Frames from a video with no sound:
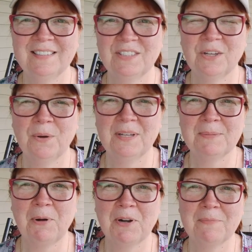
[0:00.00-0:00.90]
So it's
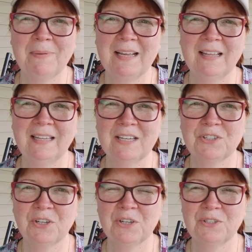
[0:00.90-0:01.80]
part of my
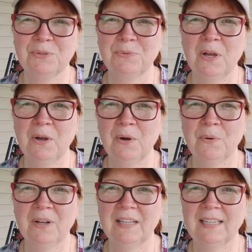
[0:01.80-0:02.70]
collection because you
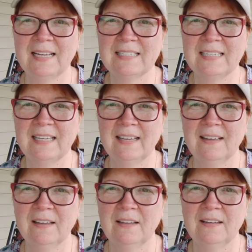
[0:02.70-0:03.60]
know collecting